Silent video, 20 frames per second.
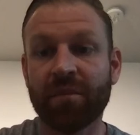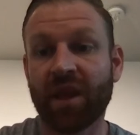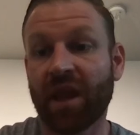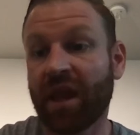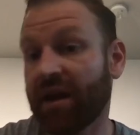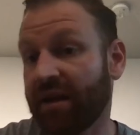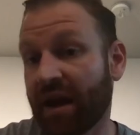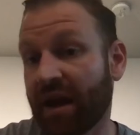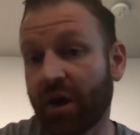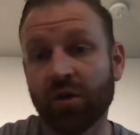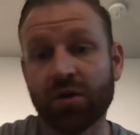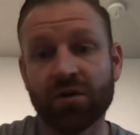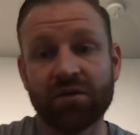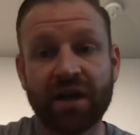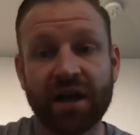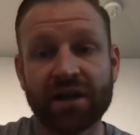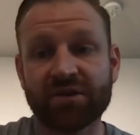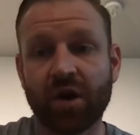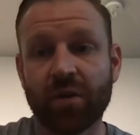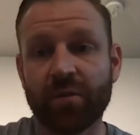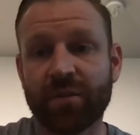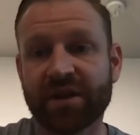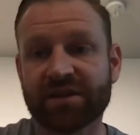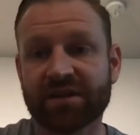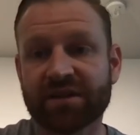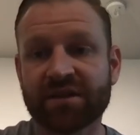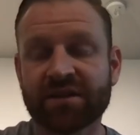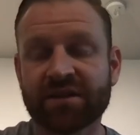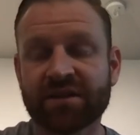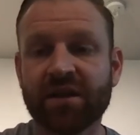Now, that's our
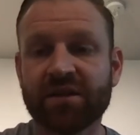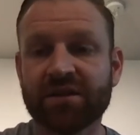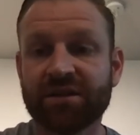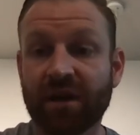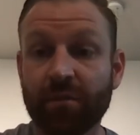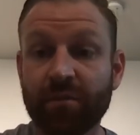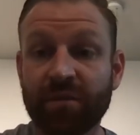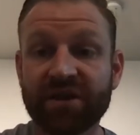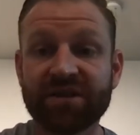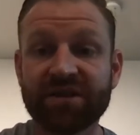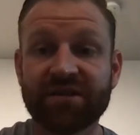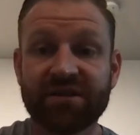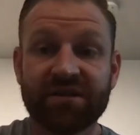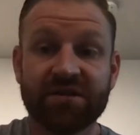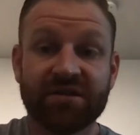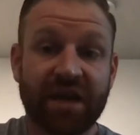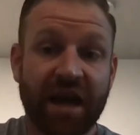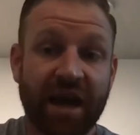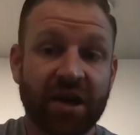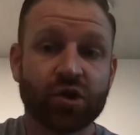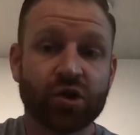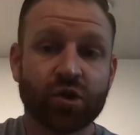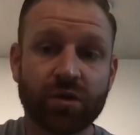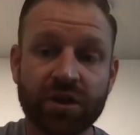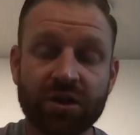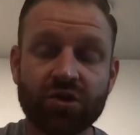business. Some businesses actually